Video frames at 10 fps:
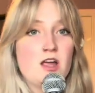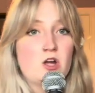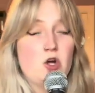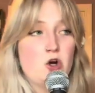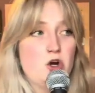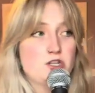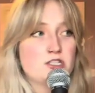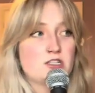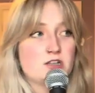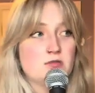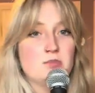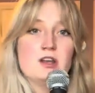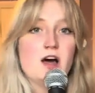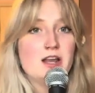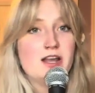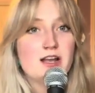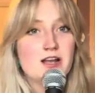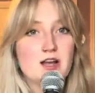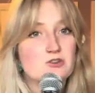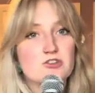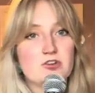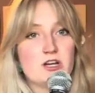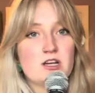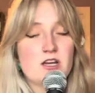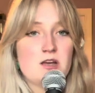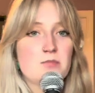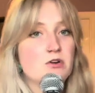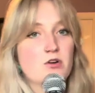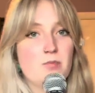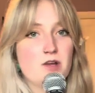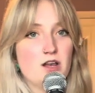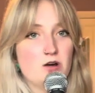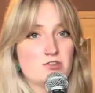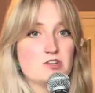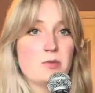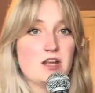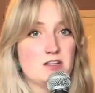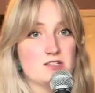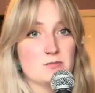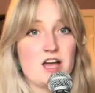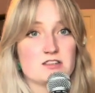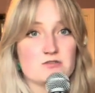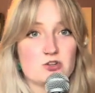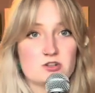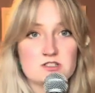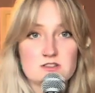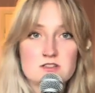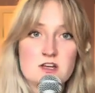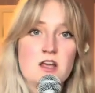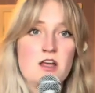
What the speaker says: could be not legally allowed to drink, but could be allowed to make these massive choices,